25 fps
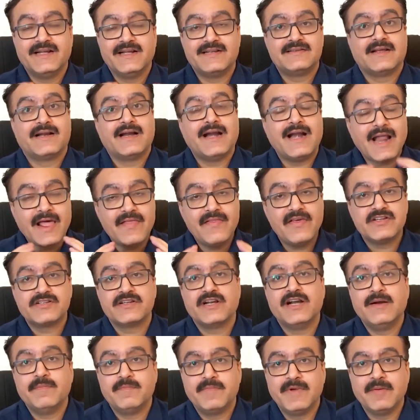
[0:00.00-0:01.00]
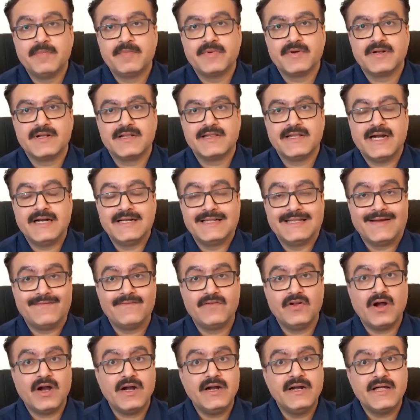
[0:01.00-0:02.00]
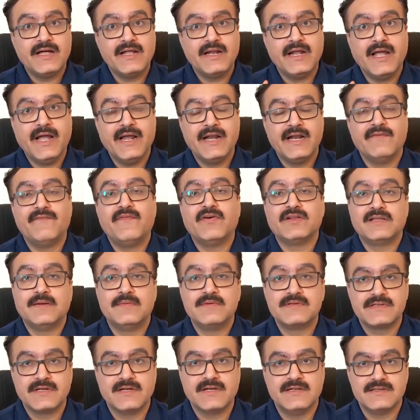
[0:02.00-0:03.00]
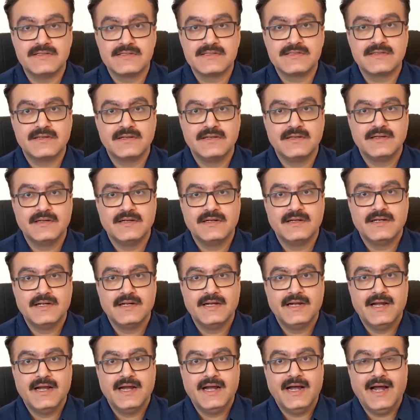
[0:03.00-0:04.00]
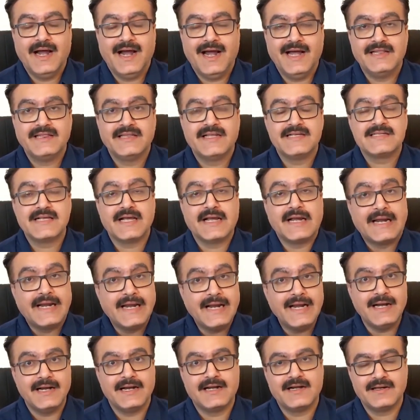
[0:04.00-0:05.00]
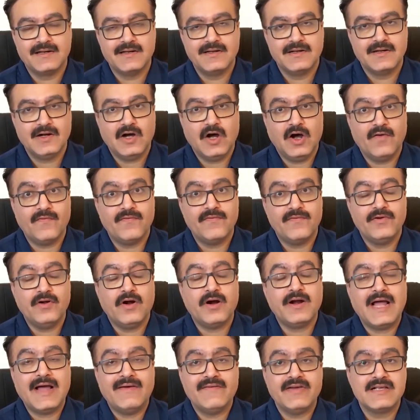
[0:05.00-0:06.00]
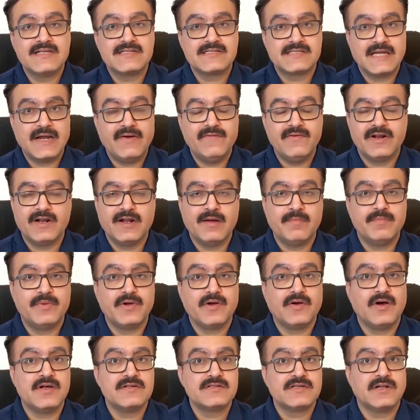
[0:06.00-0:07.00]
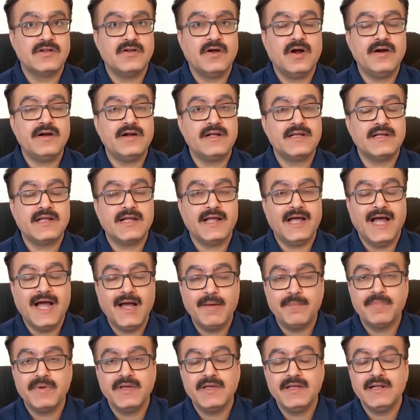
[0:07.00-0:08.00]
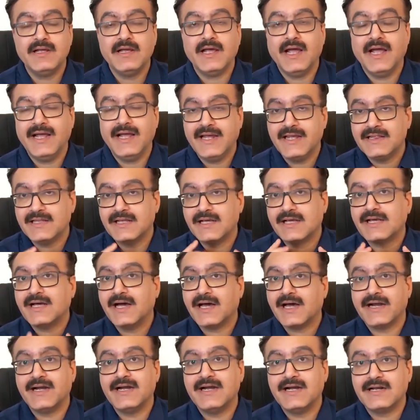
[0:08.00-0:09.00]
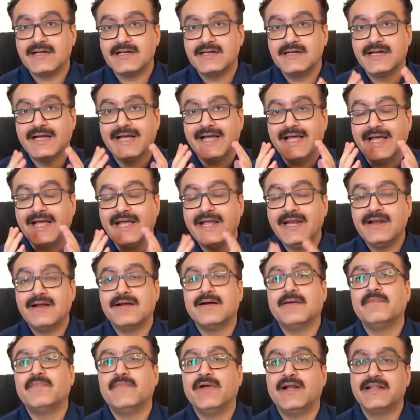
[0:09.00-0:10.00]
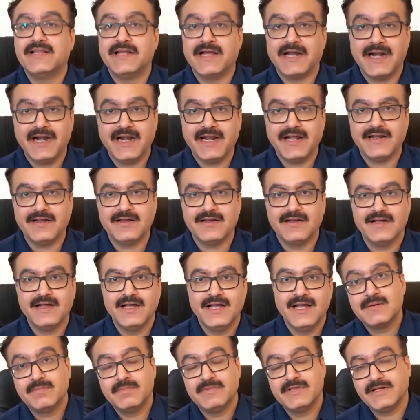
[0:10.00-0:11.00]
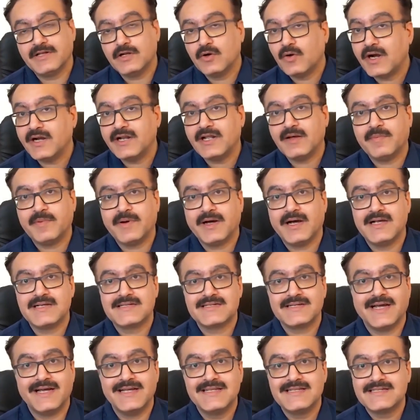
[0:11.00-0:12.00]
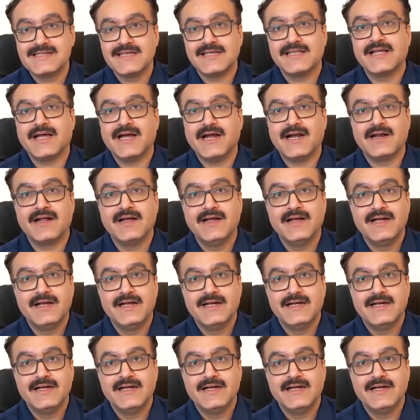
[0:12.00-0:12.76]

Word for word: There is a realization in people that they have not done enough for themselves, and there is a guilt of not having saved enough because they are not happy in the current income that they are getting. They look at their past and see that